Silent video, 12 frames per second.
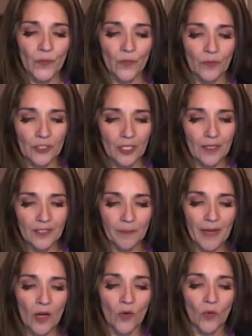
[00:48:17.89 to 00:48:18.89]
We talked
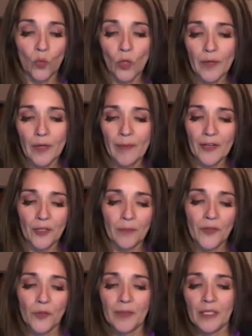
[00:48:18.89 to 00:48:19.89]
about worry about your
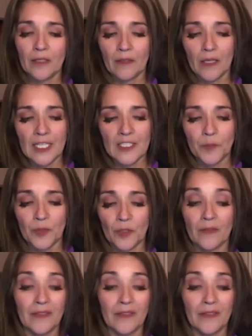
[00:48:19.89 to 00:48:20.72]
mother being in the hospital.